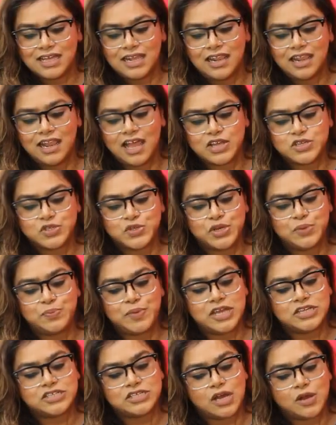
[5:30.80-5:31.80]
Luxury
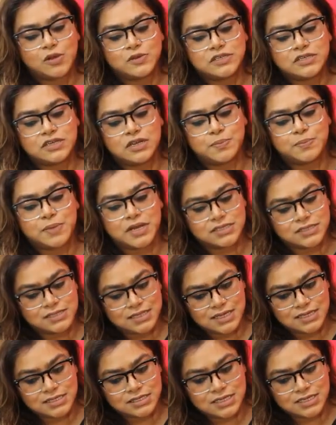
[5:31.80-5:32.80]
penthouse in a
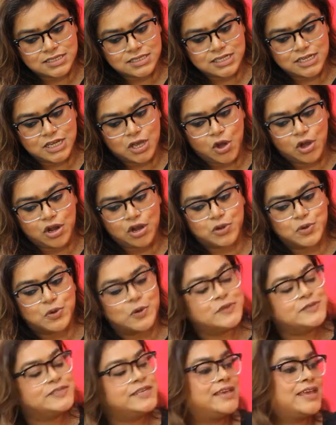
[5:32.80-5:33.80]
bustling city or a
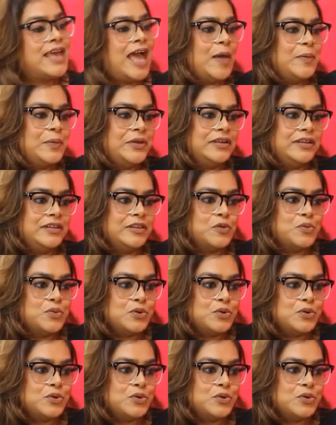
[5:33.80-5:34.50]
cozy cabin in the